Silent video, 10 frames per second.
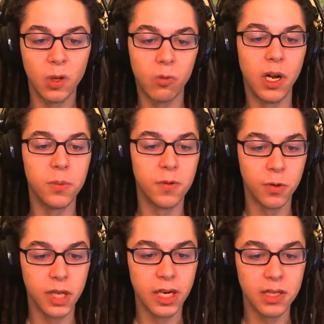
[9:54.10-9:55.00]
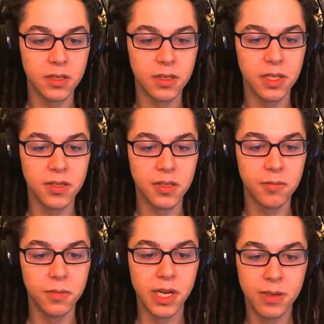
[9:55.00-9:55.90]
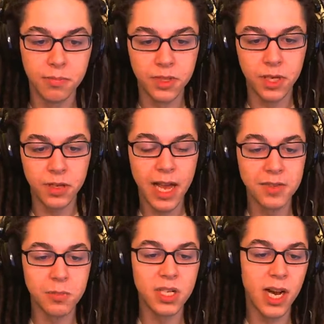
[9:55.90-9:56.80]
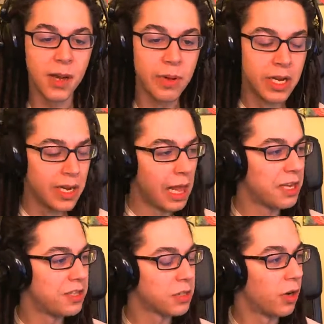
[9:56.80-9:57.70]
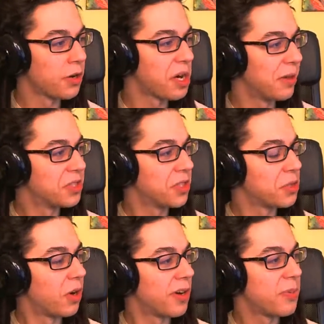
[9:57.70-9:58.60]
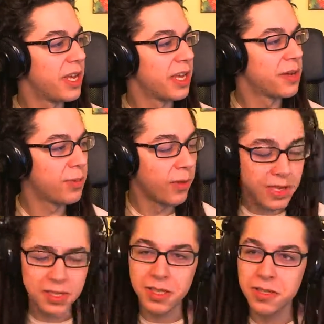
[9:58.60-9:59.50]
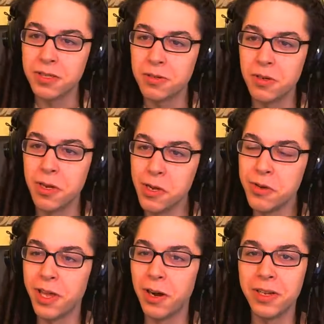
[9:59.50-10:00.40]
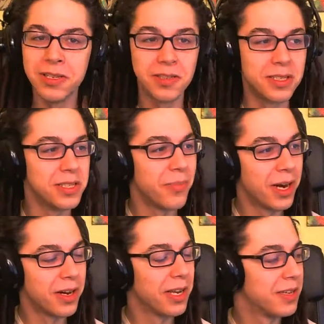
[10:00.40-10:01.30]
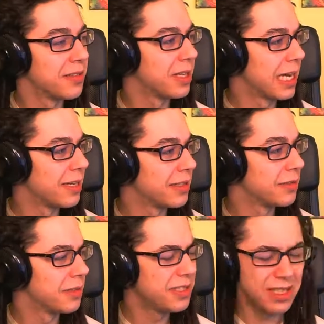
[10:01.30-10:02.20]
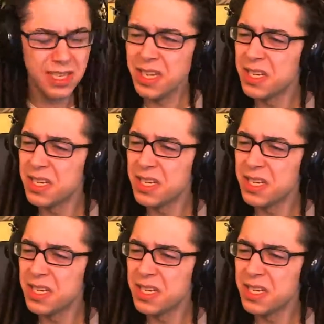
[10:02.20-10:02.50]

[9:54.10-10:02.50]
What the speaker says: right before the next season, yeah. So they have some time. It's just hard right now. It's also hard being in a place that's new. He's American. He is